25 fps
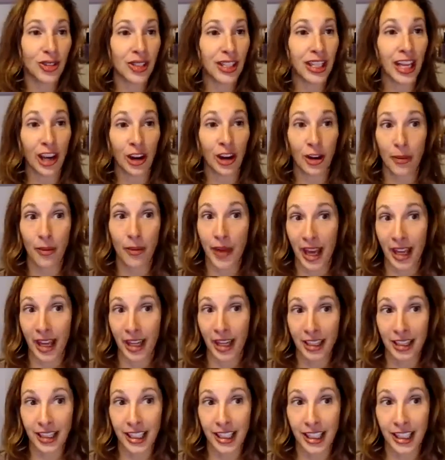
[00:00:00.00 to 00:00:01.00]
it
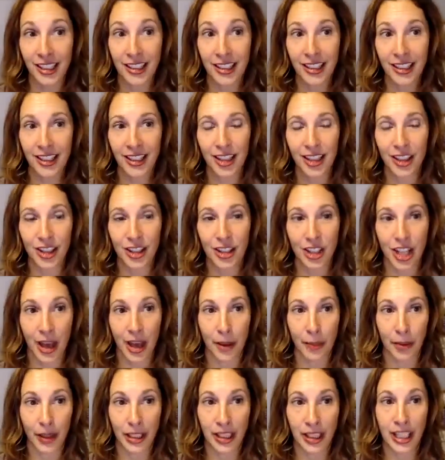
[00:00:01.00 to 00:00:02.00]
aromatically,
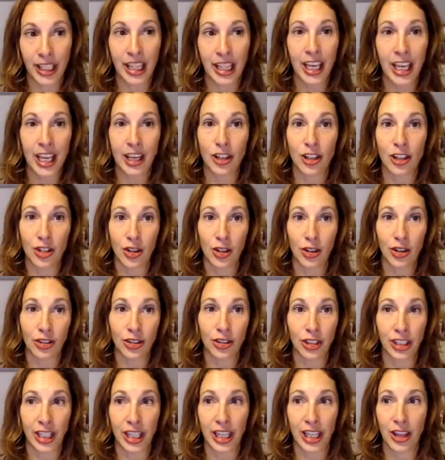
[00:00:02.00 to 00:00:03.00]
topically, and
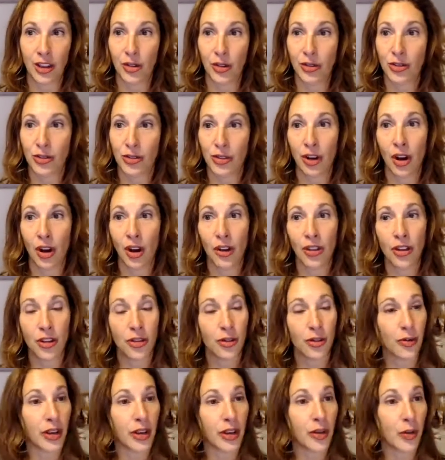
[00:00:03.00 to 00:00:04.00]
internally. Those are all the
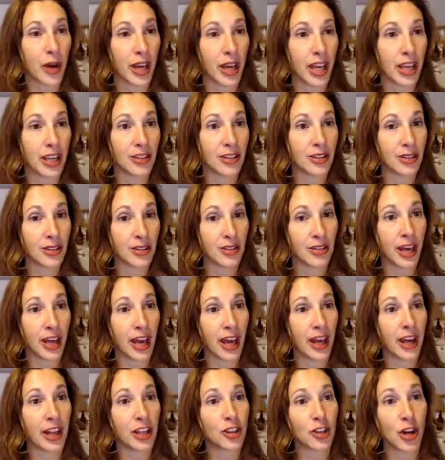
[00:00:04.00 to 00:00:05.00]
three ways
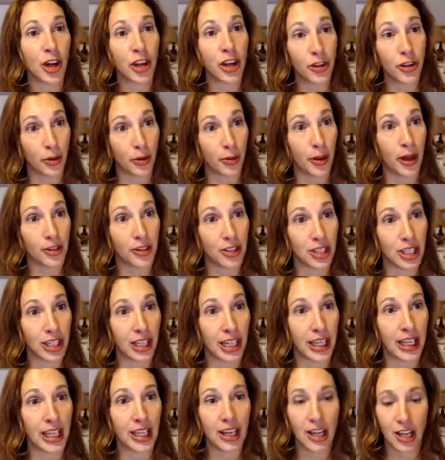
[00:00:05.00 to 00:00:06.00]
that I taught you about
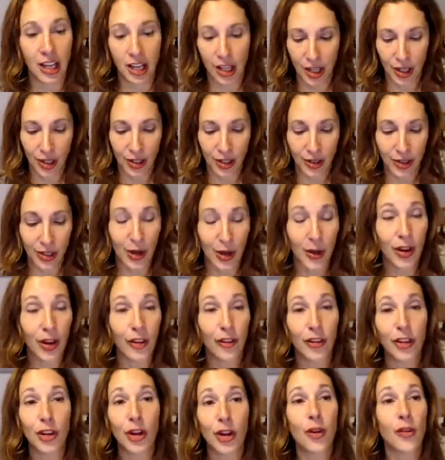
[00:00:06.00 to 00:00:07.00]
tonight. So
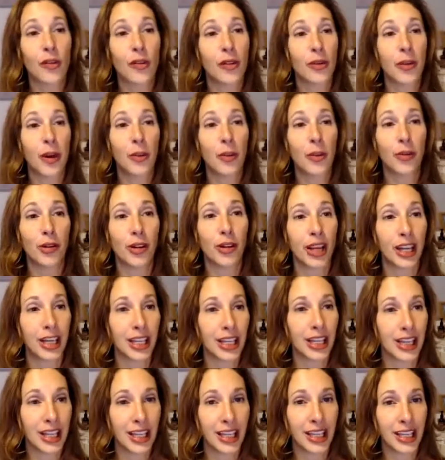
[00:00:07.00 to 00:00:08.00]
if you don't remember
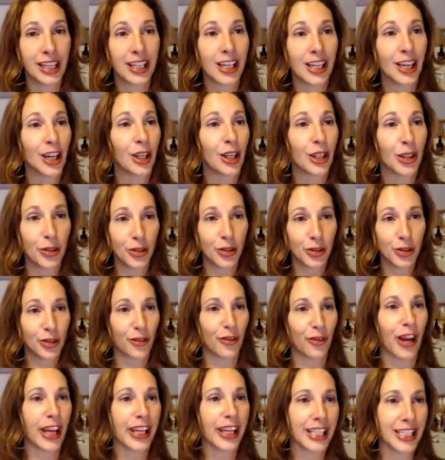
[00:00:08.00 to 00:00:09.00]
anything, use
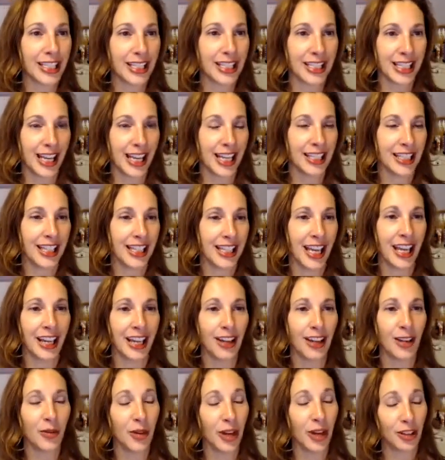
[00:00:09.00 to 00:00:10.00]
frankincense,
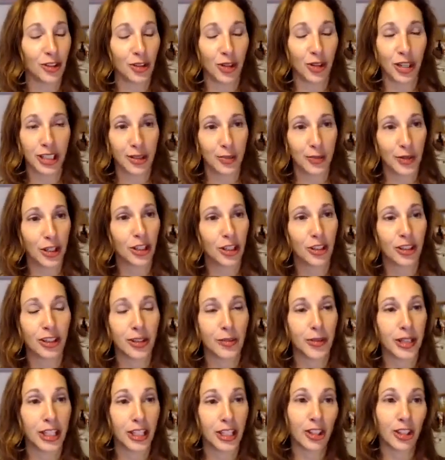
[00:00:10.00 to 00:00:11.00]
and trust me, you're
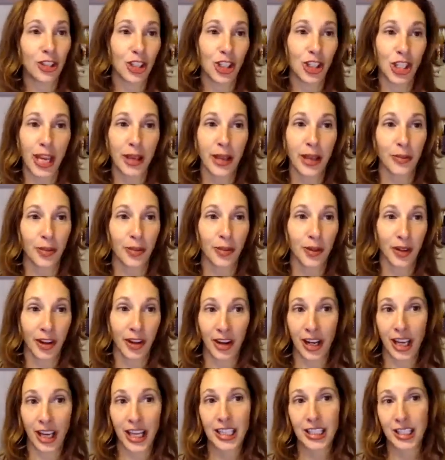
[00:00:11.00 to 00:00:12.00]
going to be in good shape, all
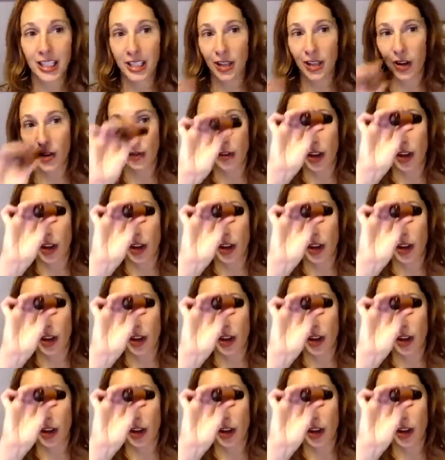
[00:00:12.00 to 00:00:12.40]
right? So